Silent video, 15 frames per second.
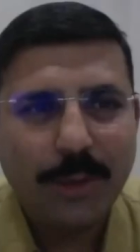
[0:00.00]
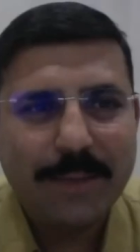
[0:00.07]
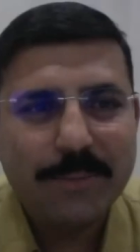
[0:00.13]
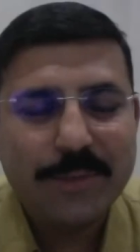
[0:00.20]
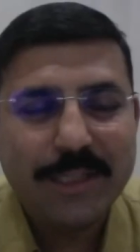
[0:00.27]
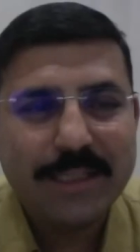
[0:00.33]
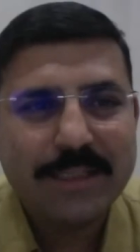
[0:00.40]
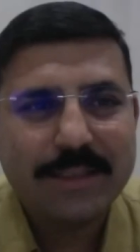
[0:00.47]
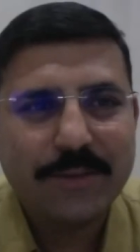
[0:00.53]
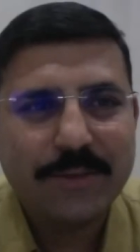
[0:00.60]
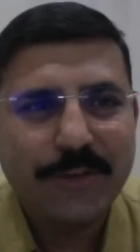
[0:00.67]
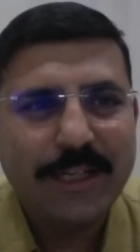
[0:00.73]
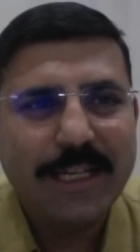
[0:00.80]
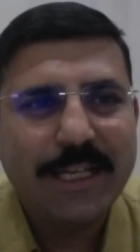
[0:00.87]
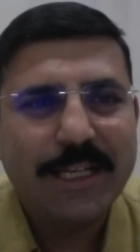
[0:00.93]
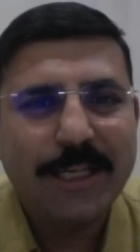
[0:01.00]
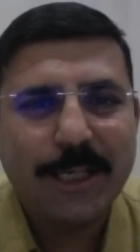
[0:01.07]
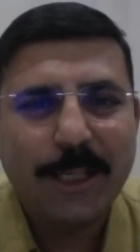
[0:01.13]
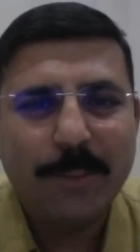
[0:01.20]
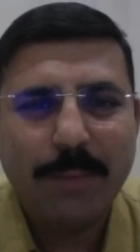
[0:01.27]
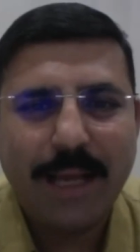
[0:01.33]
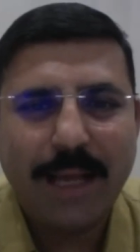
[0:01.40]
I'm just feeling a
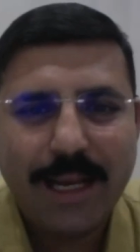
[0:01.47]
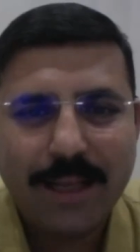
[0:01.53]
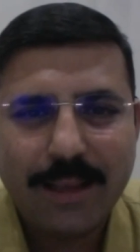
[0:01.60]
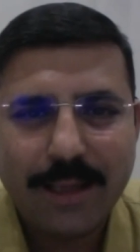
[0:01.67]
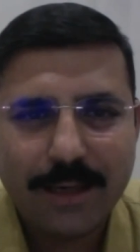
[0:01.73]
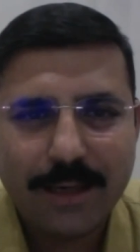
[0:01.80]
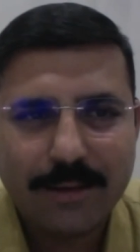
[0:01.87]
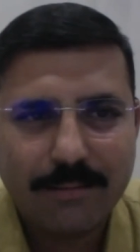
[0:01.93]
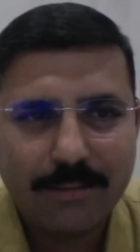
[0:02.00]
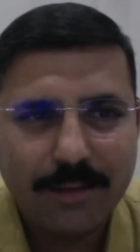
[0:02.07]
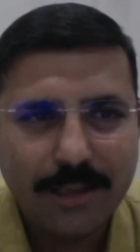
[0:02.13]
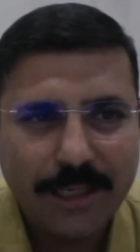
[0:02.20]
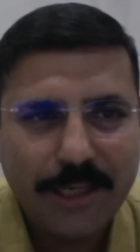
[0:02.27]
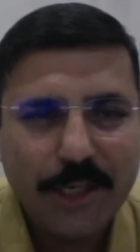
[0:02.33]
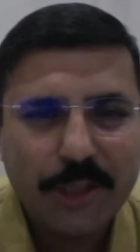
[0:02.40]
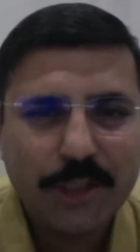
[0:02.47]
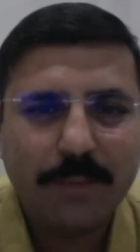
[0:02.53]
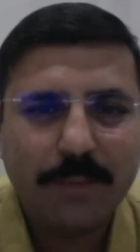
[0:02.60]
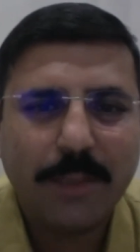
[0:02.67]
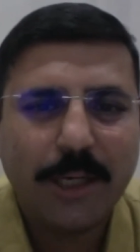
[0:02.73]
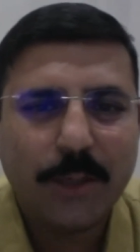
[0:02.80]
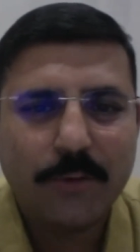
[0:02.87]
little bad that the
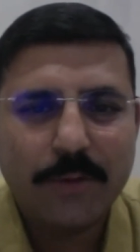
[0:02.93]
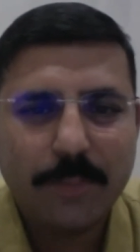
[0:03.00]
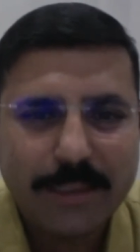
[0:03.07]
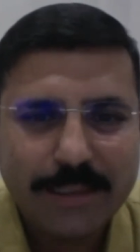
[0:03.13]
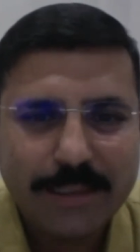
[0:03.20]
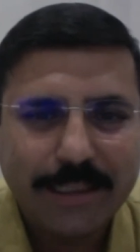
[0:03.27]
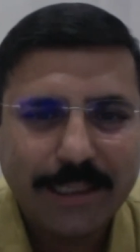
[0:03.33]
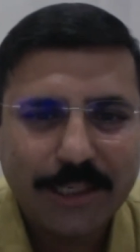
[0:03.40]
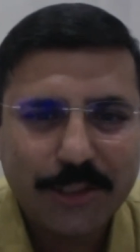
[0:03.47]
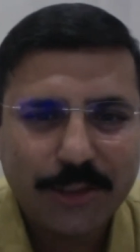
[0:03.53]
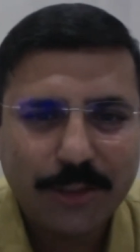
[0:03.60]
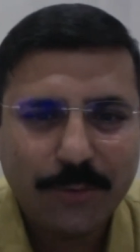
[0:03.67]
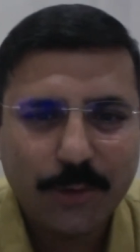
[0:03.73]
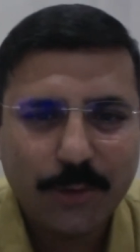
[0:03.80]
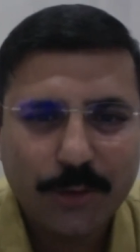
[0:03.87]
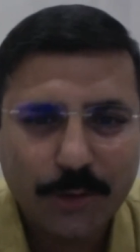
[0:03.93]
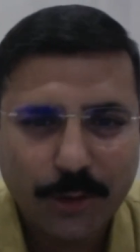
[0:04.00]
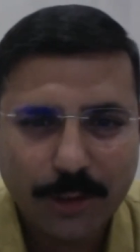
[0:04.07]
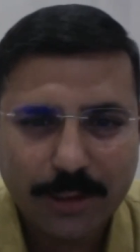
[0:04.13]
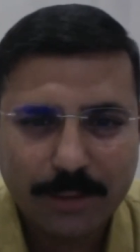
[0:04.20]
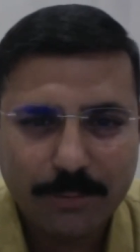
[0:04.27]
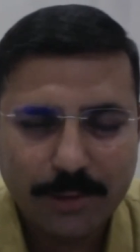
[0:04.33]
initial part of the presentation was
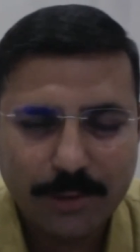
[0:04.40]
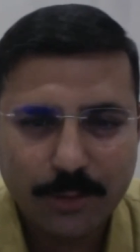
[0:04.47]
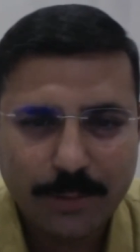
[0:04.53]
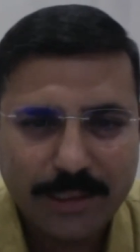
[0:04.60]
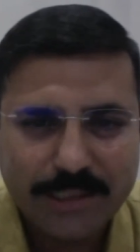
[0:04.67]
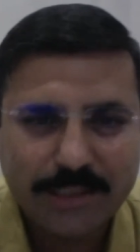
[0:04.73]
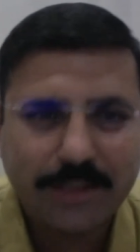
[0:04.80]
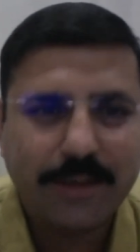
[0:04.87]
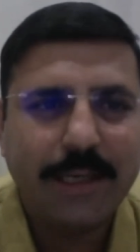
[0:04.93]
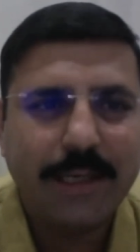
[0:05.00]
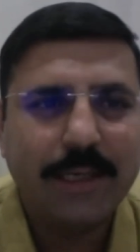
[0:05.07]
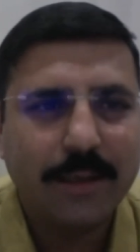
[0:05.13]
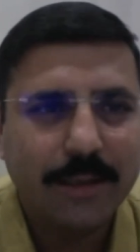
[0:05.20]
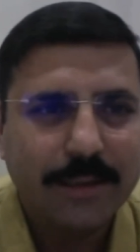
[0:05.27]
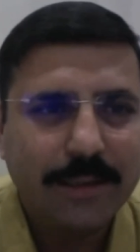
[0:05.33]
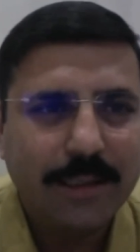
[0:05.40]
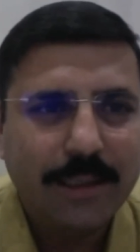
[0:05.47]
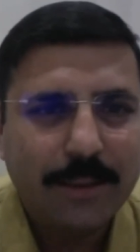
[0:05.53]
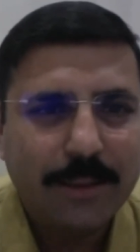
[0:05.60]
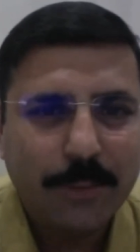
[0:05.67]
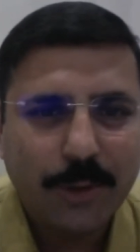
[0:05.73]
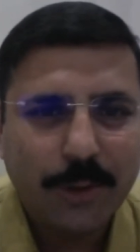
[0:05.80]
not able to be screened
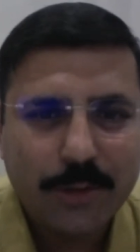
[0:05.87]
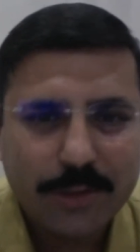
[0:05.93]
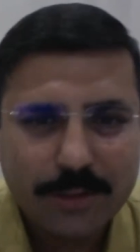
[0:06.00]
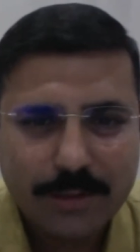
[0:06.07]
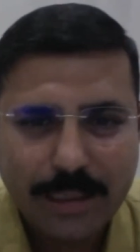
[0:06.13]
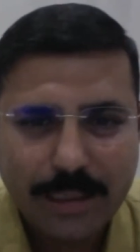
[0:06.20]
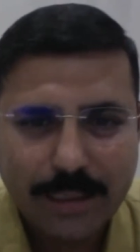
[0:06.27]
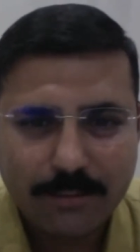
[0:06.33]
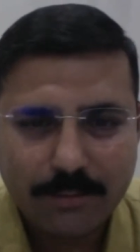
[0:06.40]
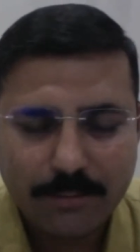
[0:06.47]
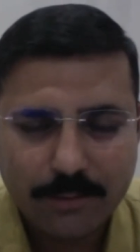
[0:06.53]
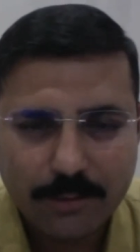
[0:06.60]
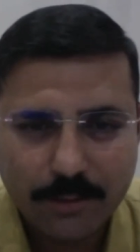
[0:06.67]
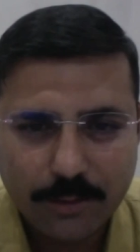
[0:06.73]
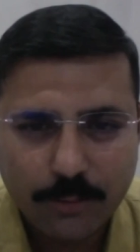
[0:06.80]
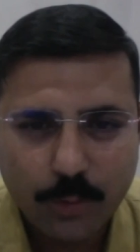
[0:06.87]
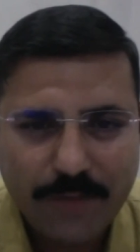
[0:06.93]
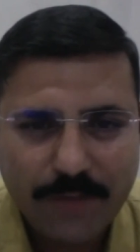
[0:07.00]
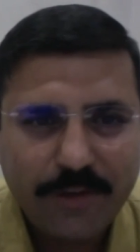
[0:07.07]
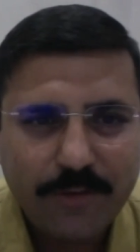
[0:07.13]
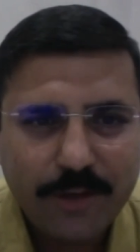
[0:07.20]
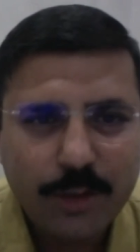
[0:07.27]
because that would
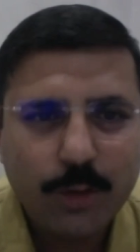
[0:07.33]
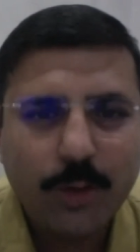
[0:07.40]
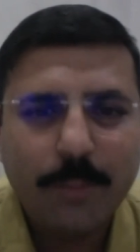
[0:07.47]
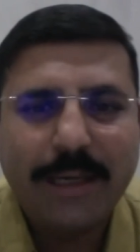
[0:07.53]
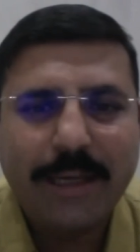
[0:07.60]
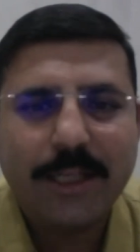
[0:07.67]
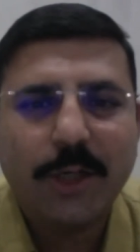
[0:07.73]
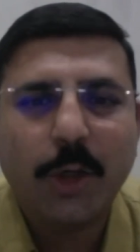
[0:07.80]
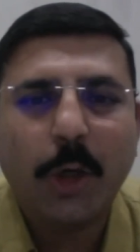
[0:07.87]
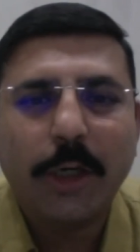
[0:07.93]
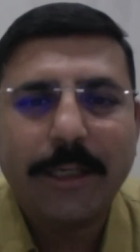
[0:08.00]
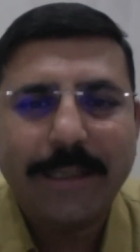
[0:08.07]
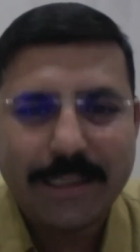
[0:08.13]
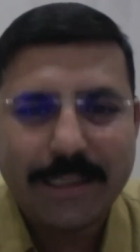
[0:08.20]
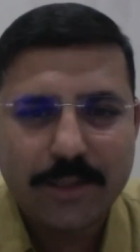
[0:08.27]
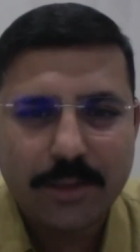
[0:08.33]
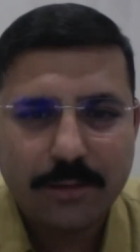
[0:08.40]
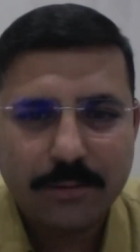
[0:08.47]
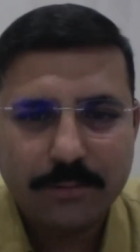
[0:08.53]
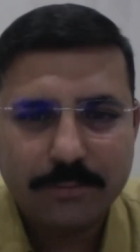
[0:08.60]
have given you a better context.